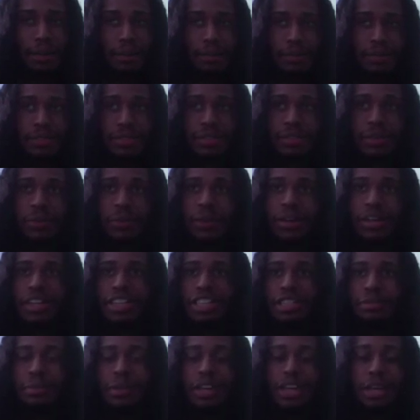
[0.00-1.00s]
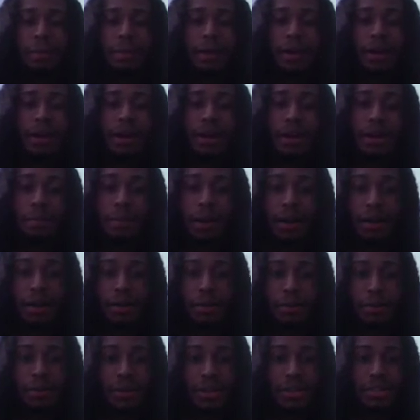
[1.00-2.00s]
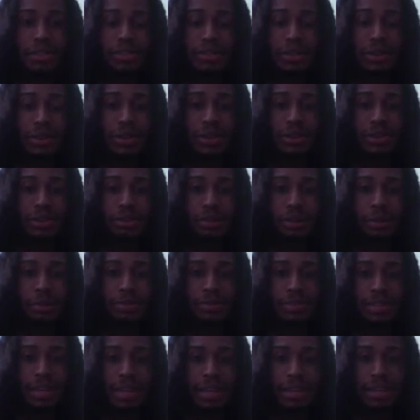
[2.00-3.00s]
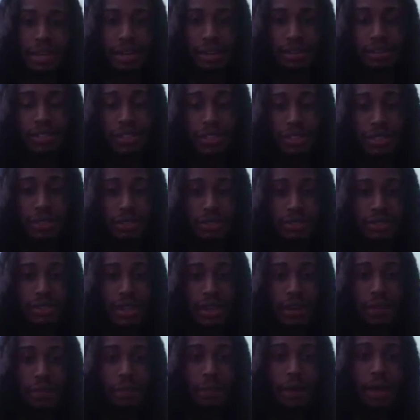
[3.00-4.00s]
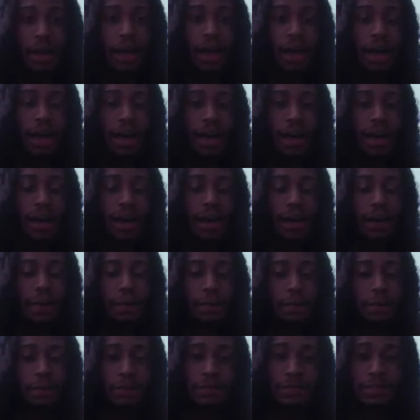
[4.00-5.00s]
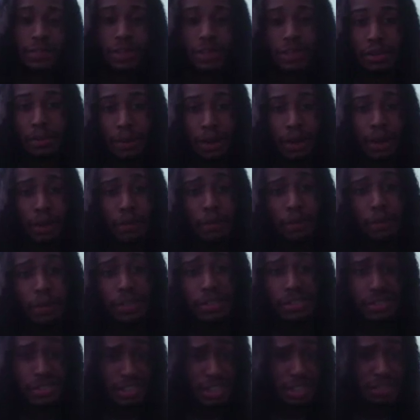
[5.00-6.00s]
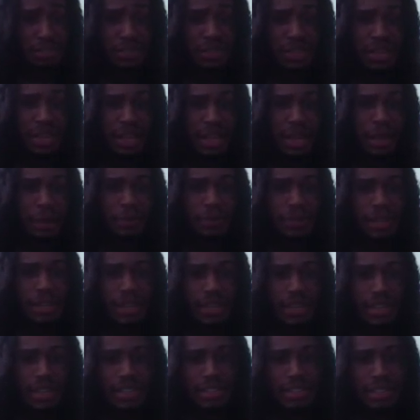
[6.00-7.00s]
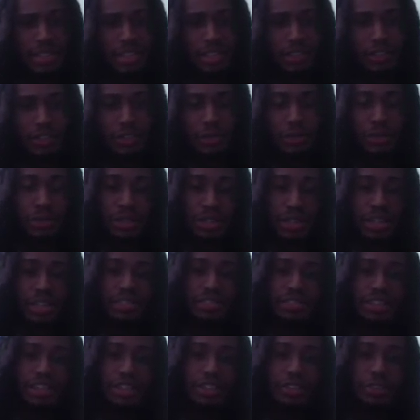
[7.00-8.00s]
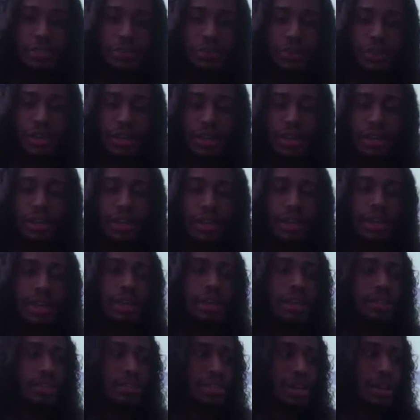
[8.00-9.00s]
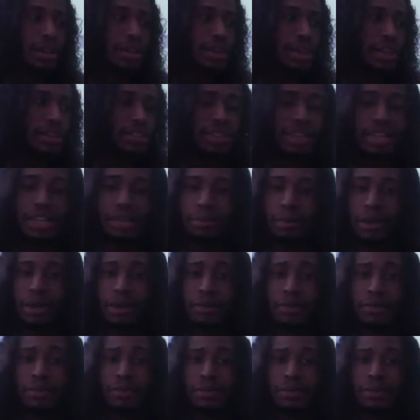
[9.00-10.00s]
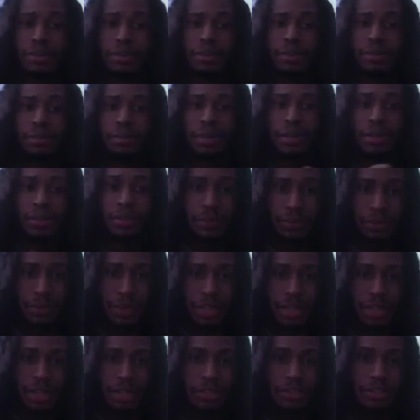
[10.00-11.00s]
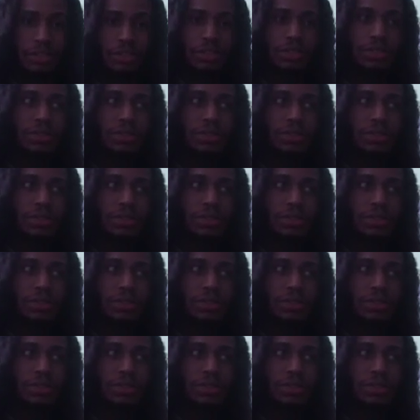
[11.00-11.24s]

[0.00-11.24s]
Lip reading: I'm just going to quickly speak about our PowerPoints on the website and how to use them. So the PowerPoints are generally aimed at Key Stage 2 and Key Stage 3. So that's anywhere from Year 3 to